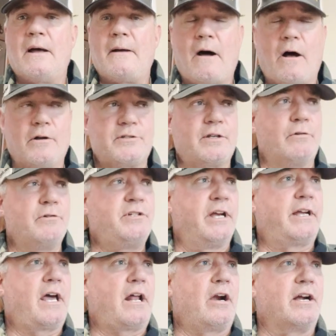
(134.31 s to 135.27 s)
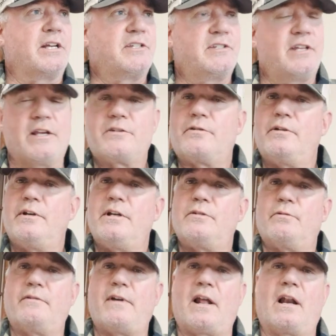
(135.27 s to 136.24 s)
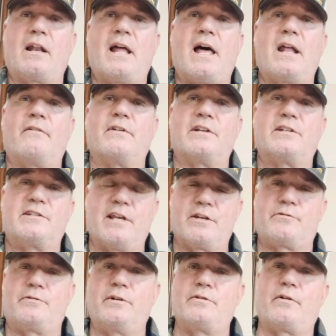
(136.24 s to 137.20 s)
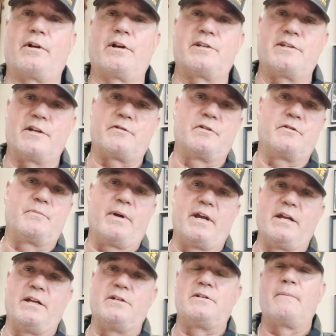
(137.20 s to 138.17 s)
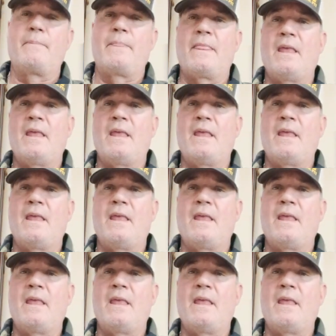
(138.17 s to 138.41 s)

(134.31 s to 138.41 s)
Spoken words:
Also, check out our accessories. We've got a lot of accessories on our accessories page.